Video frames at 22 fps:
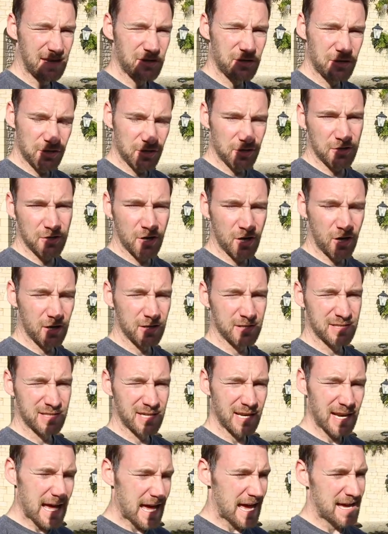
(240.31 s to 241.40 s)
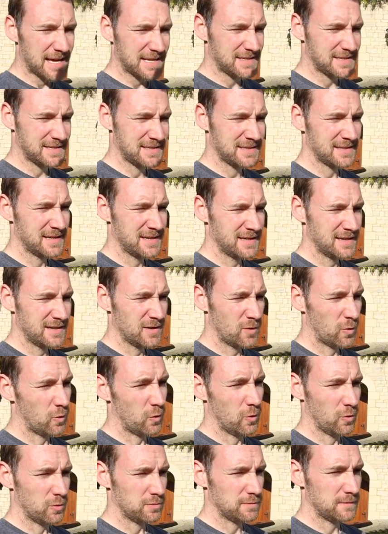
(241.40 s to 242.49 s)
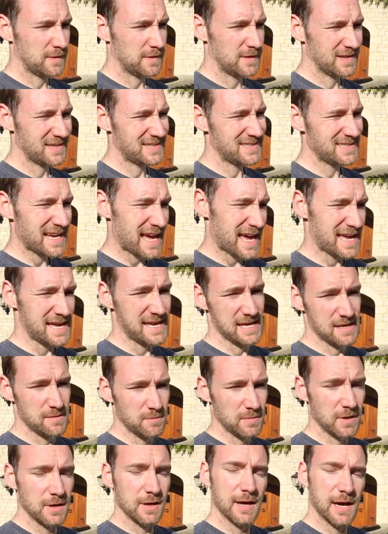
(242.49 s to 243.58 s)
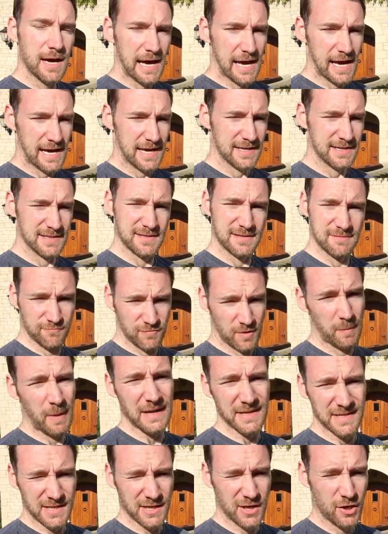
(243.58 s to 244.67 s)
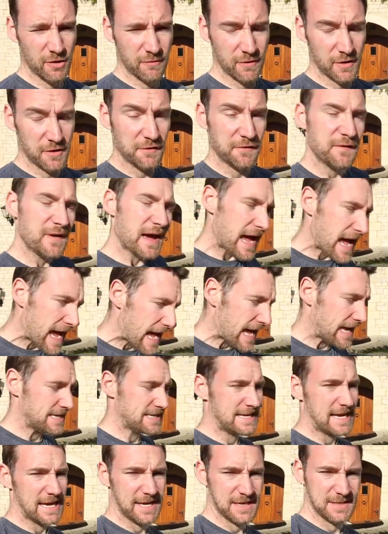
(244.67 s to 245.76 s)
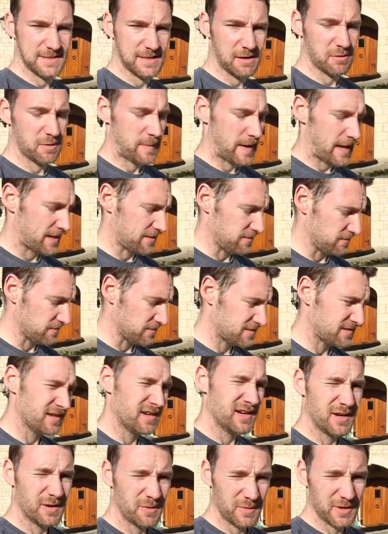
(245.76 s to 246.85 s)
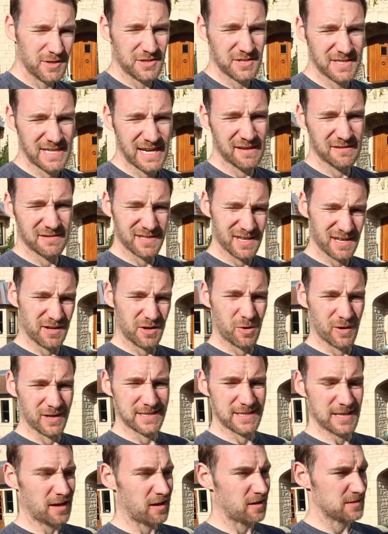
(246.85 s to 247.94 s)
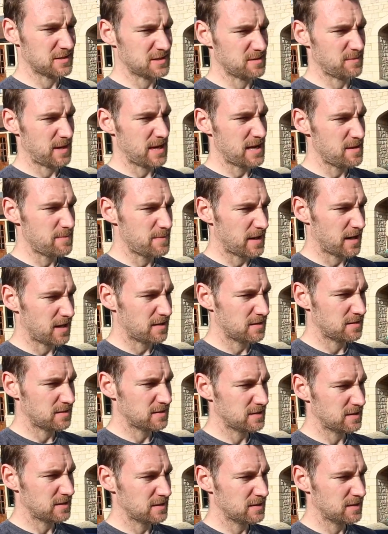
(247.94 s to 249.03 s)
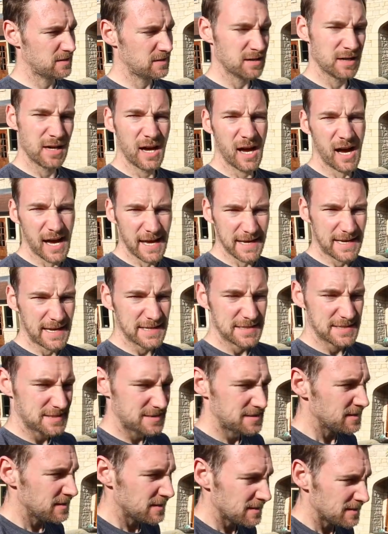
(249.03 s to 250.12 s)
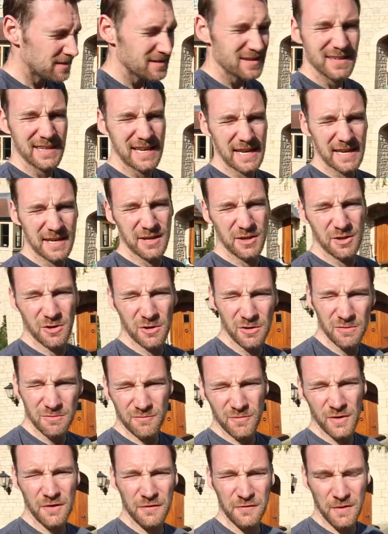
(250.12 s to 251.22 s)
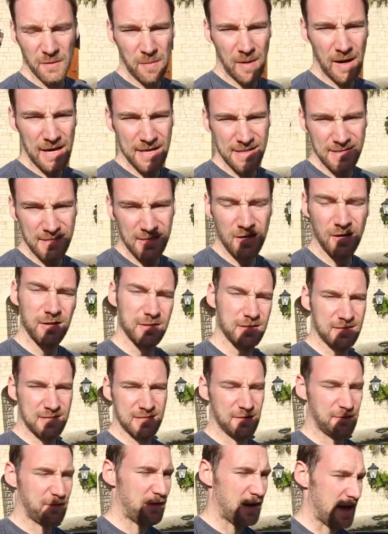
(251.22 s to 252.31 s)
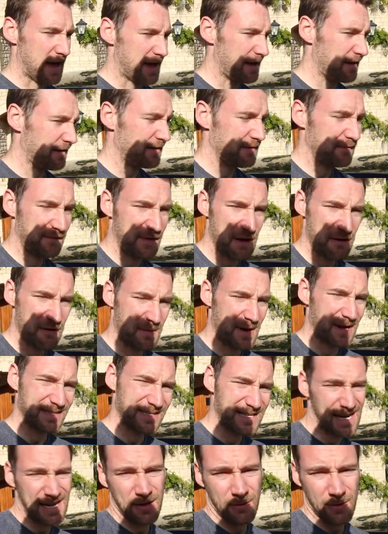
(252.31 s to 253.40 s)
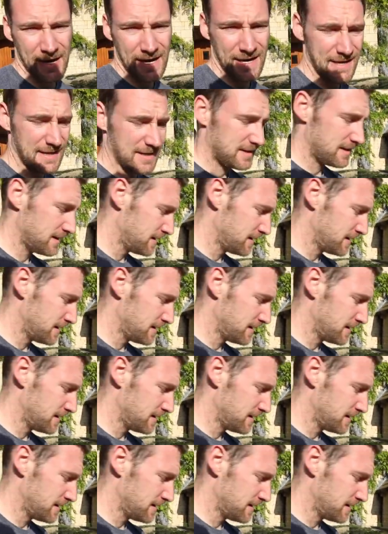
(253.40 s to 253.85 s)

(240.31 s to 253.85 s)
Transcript: they should cost less or the same as replacing your roof and getting solar panels, which sounds like quite a lot to me, but I guess getting your roof replaced costs a fair amount anyway.